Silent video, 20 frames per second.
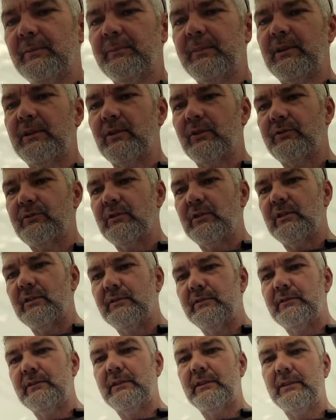because you
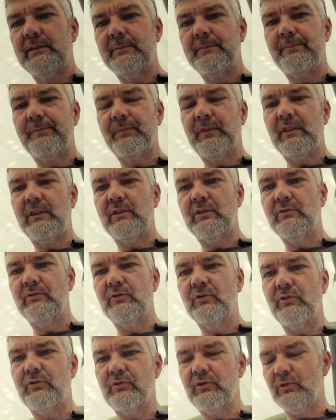can
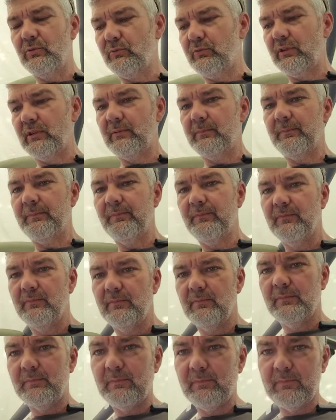just use it
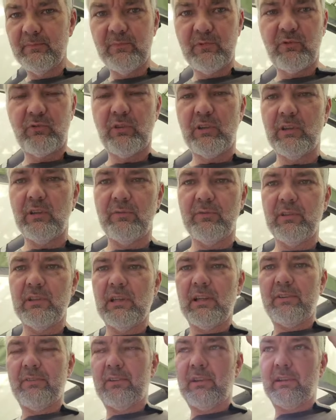straight off your
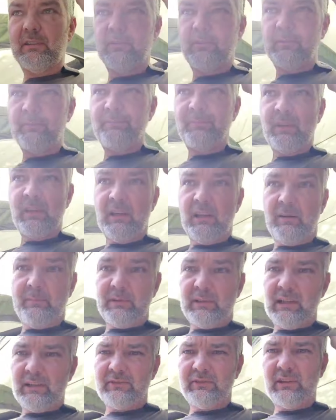gas tanks.
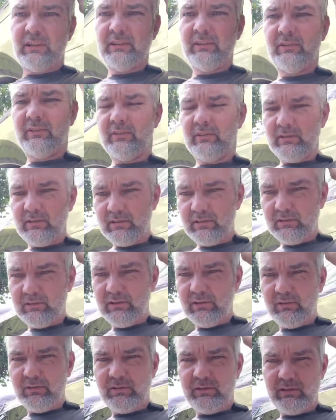And the gas tanks, you know,
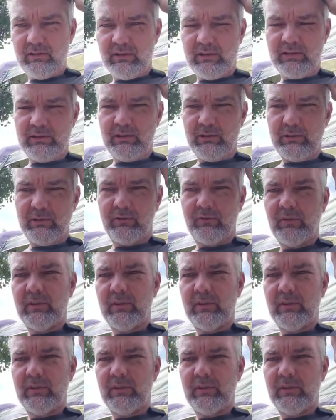you always